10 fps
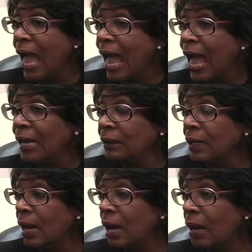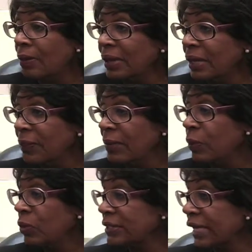and many people
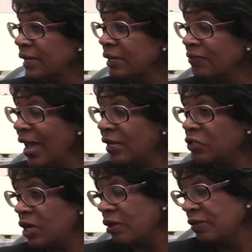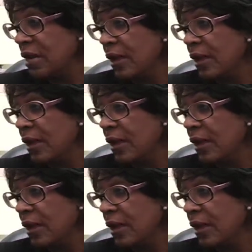were taken advantage of.